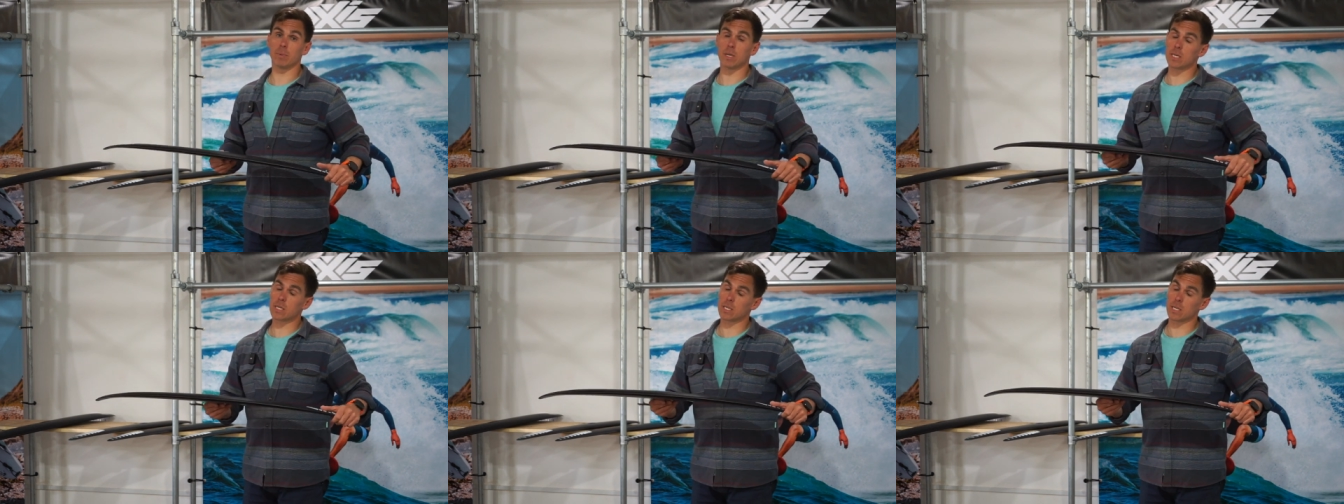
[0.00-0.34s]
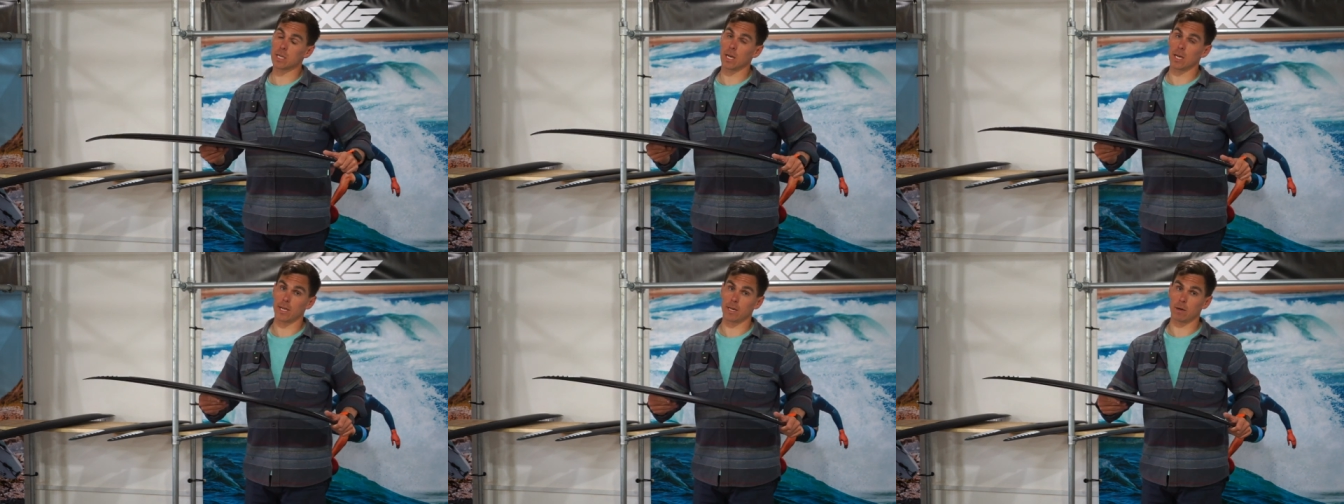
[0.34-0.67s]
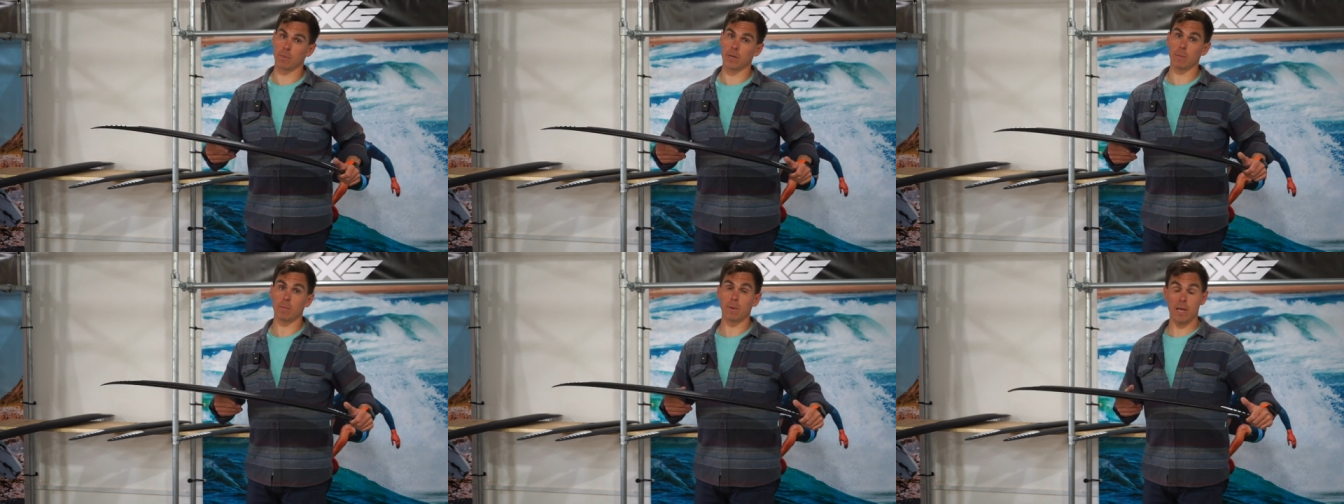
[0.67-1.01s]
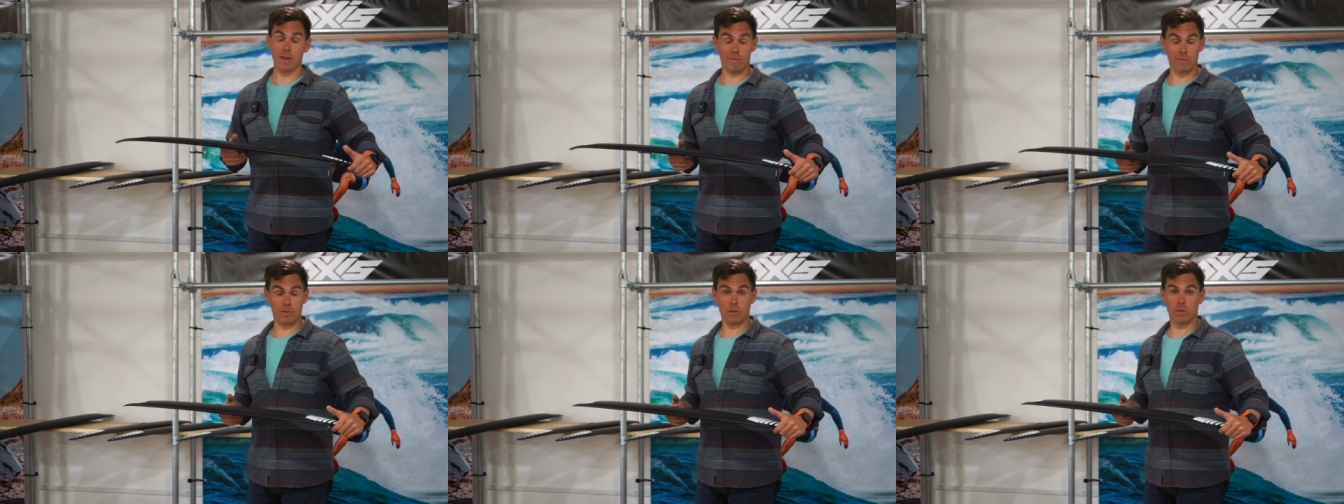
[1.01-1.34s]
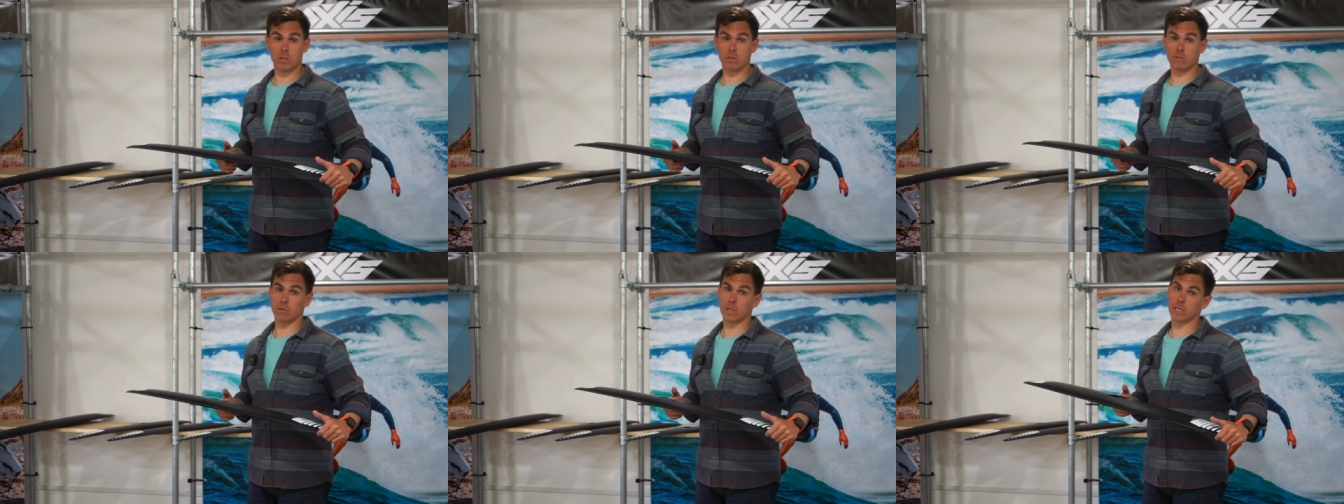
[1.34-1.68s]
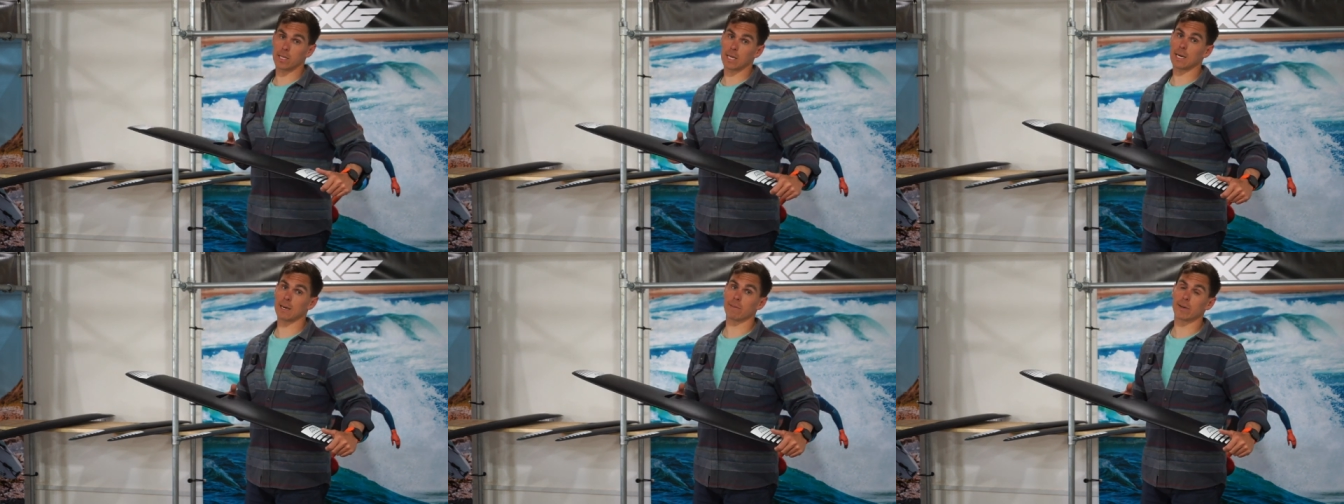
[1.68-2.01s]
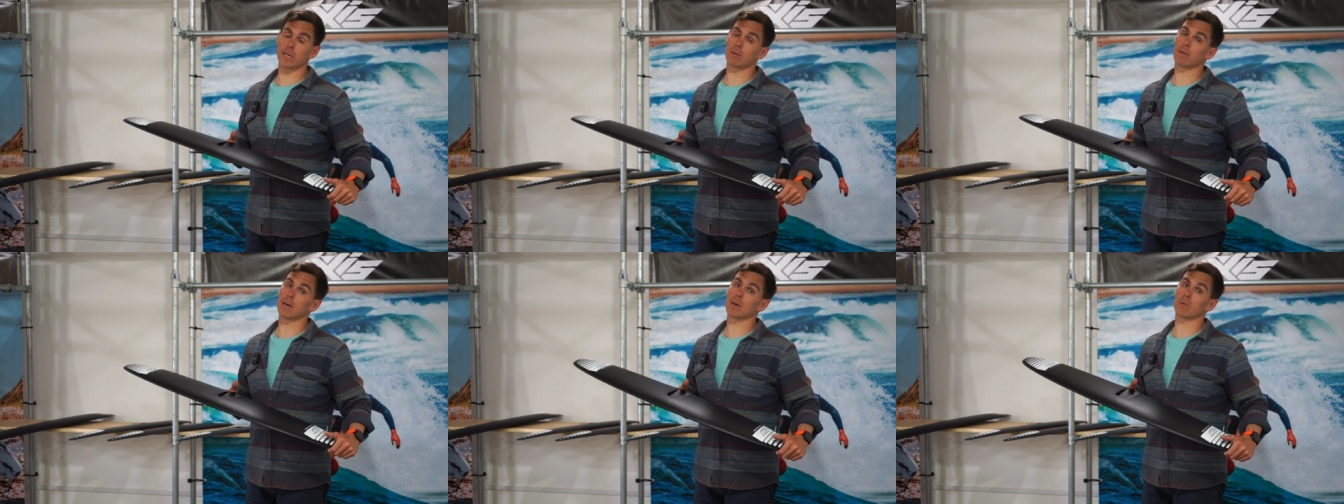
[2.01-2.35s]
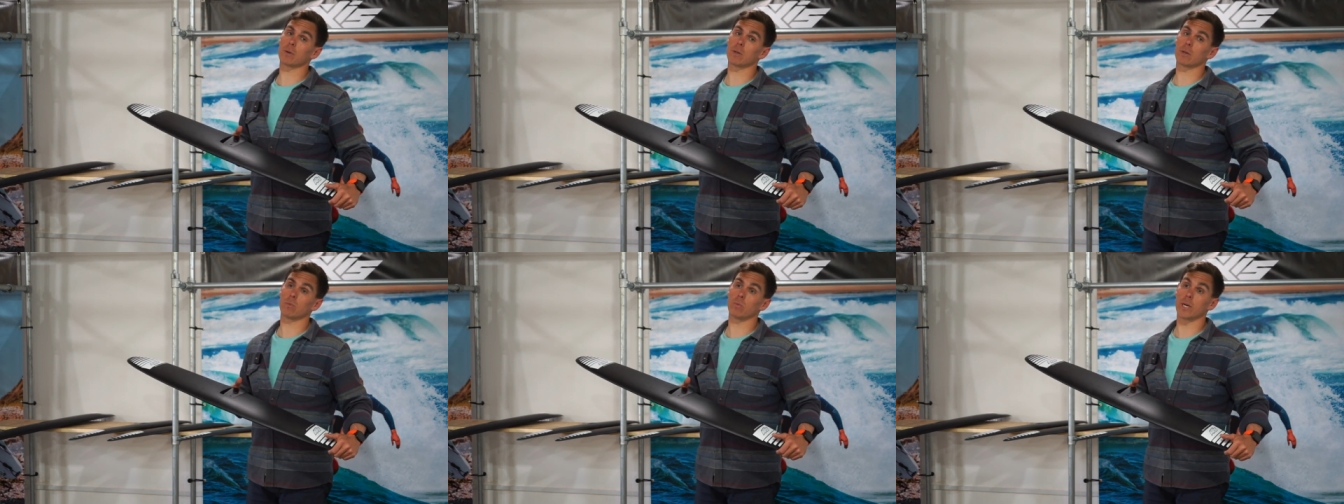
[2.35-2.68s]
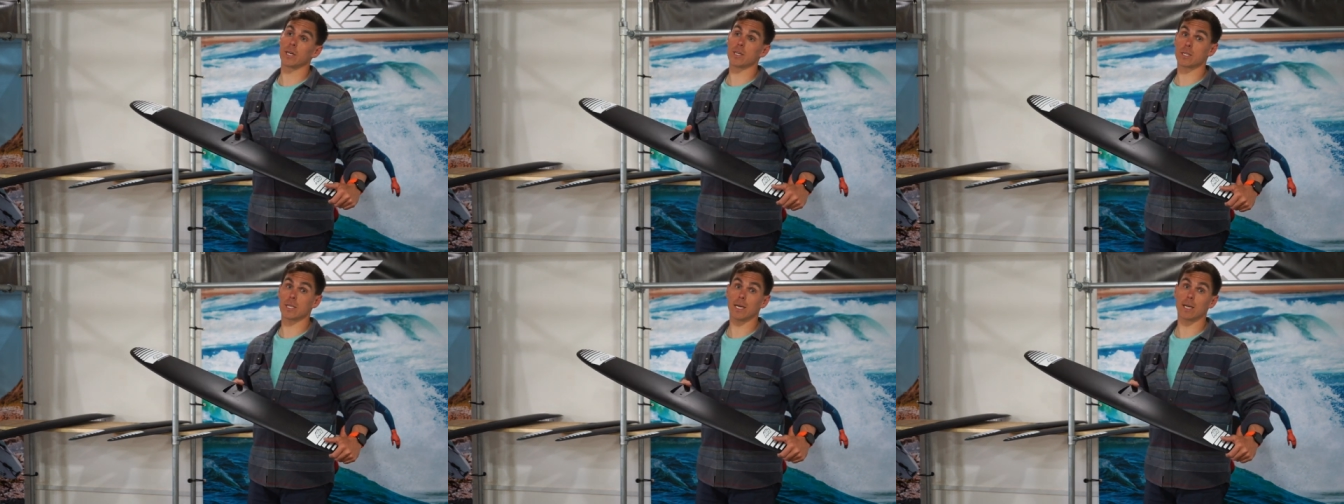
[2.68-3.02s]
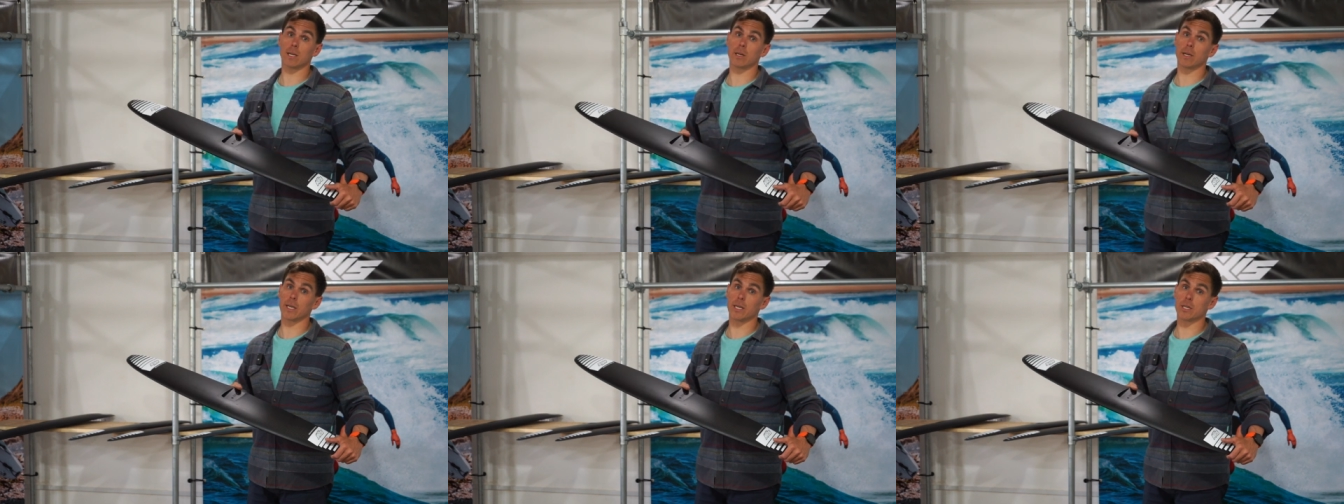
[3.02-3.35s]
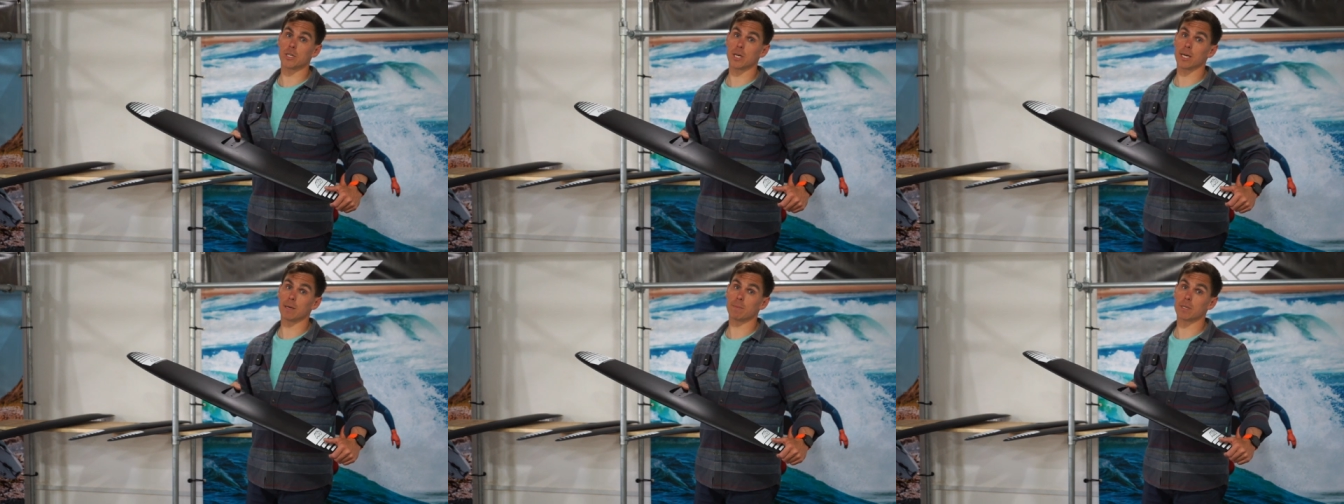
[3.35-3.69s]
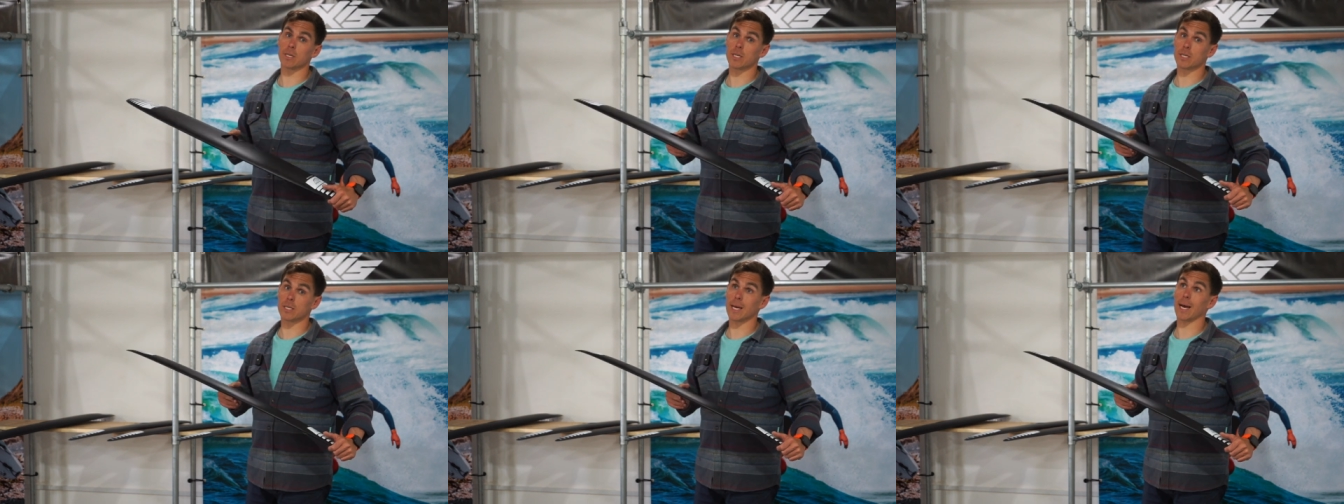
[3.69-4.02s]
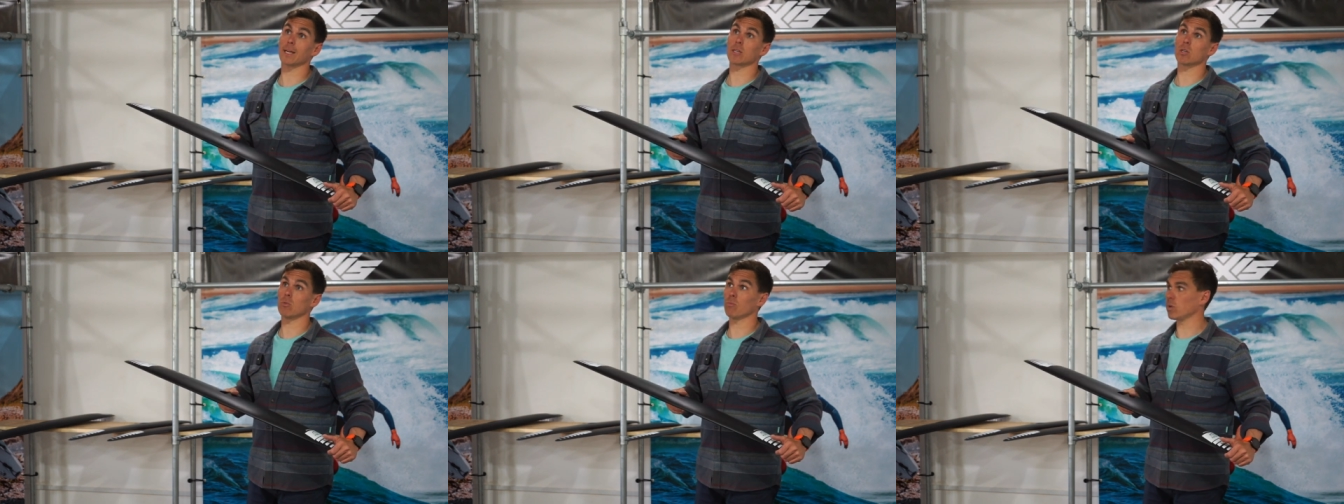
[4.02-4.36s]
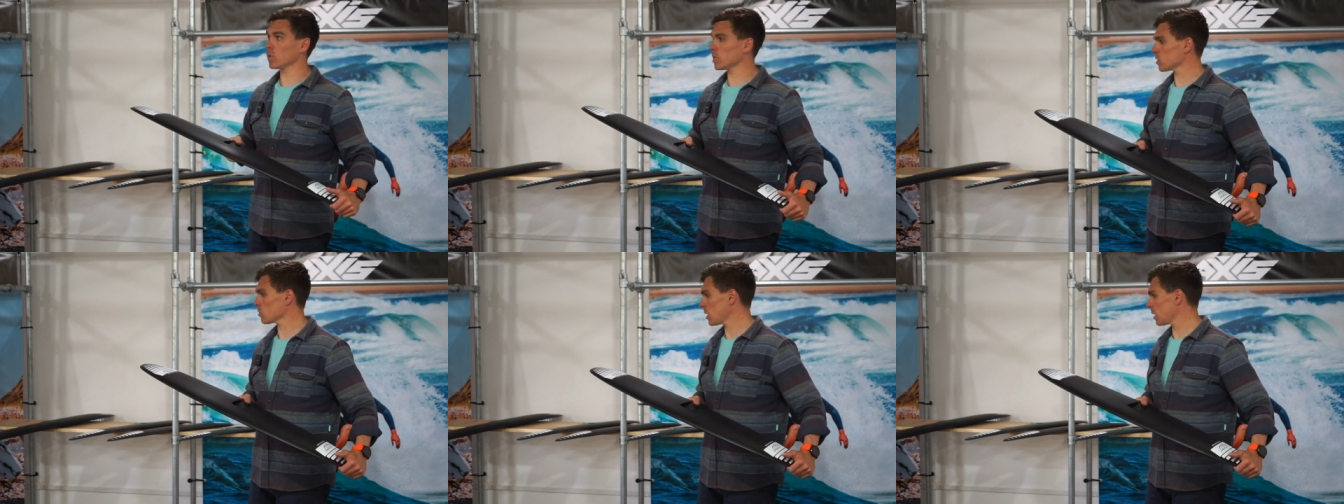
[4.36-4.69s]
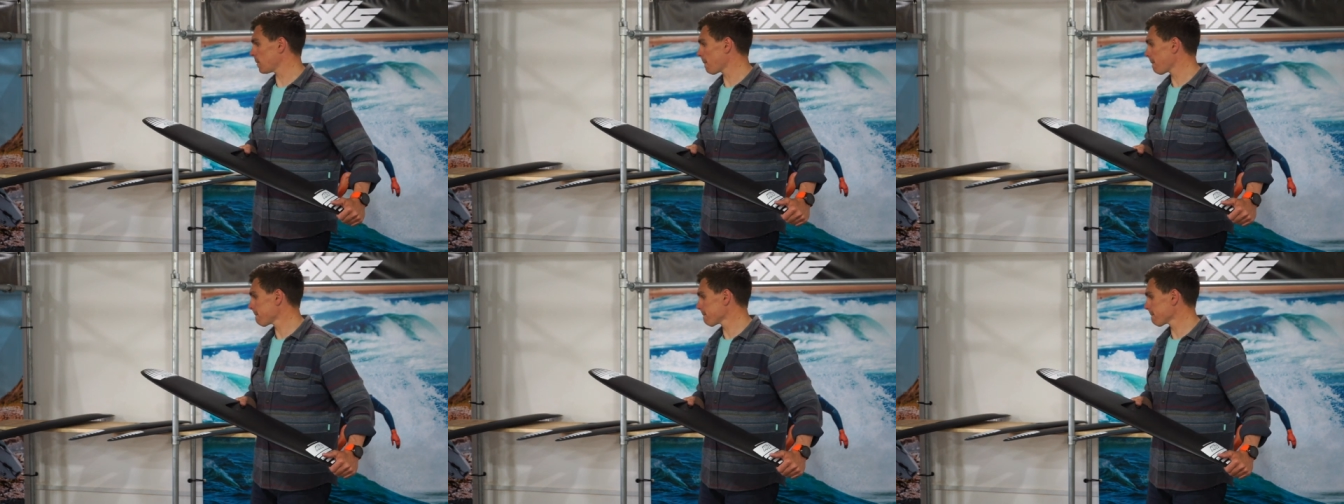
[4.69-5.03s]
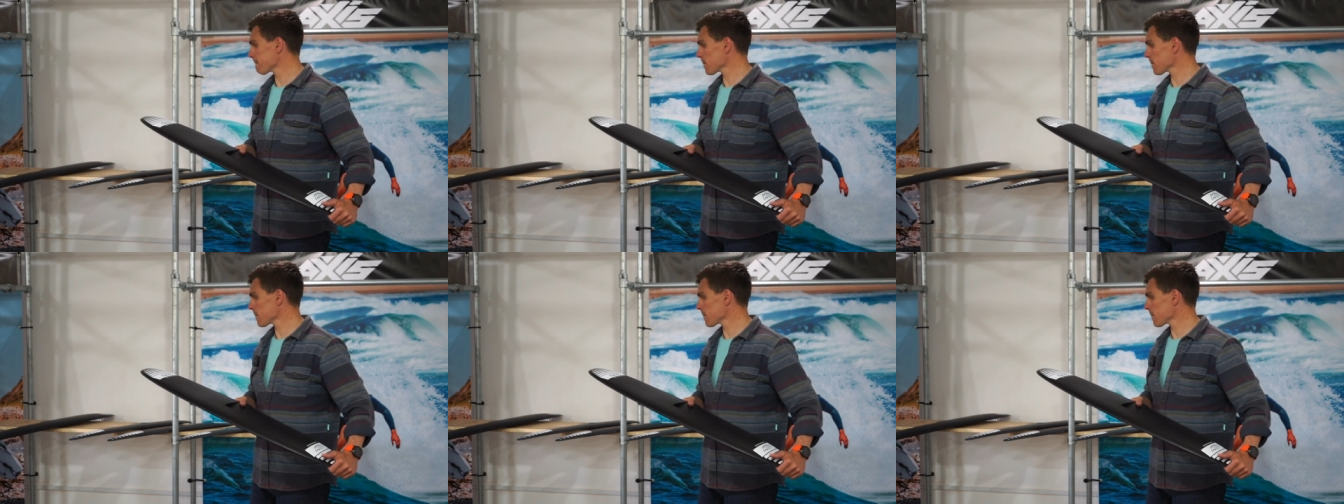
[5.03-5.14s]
but still a little bit of playfulness for the carving around when you start learning your jibes and your tacks, hopefully as well.